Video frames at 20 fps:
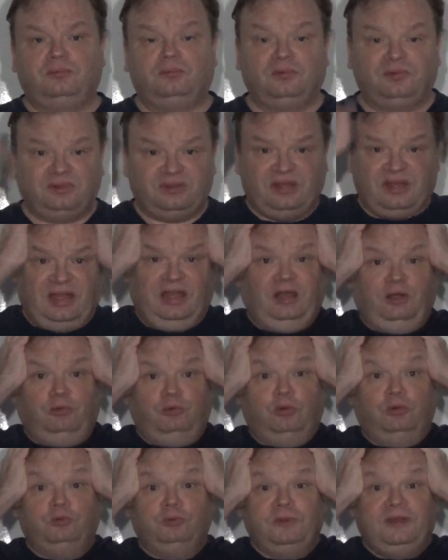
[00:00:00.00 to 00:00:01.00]
what the hell
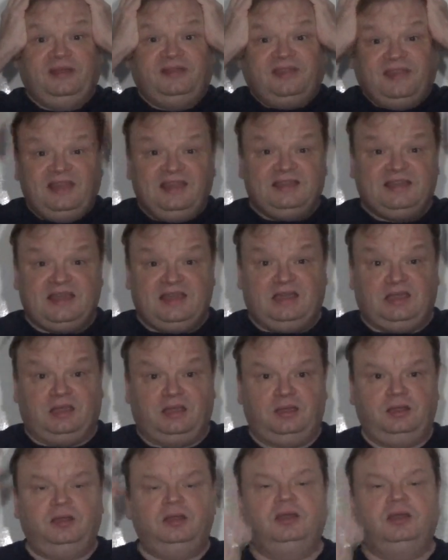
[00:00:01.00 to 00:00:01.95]
were we thinking?